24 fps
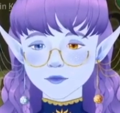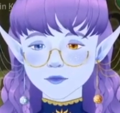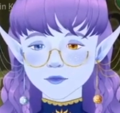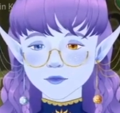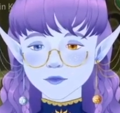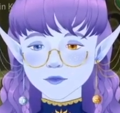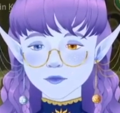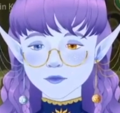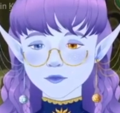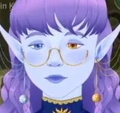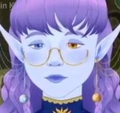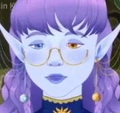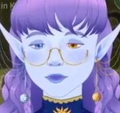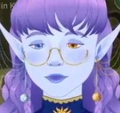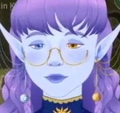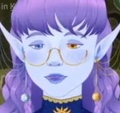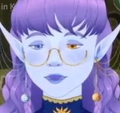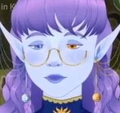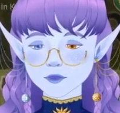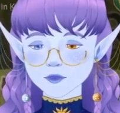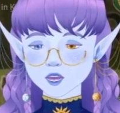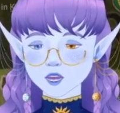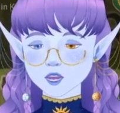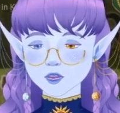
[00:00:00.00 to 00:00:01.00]
Because his
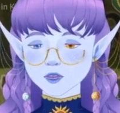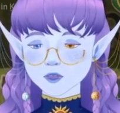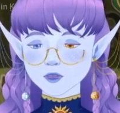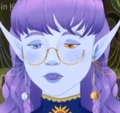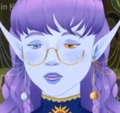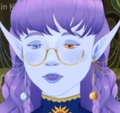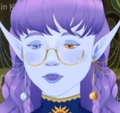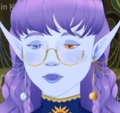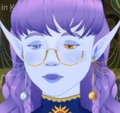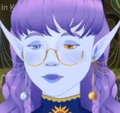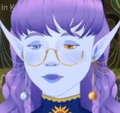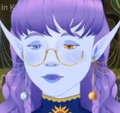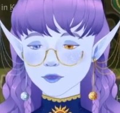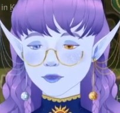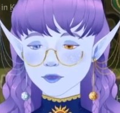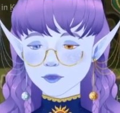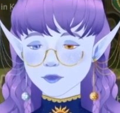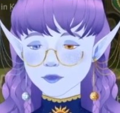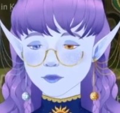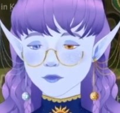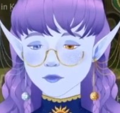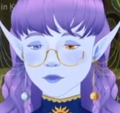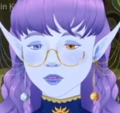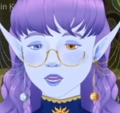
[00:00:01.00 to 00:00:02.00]
guardian is
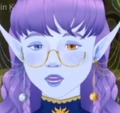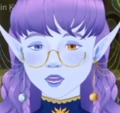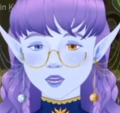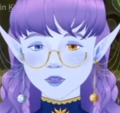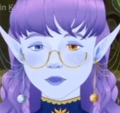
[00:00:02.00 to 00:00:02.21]
my...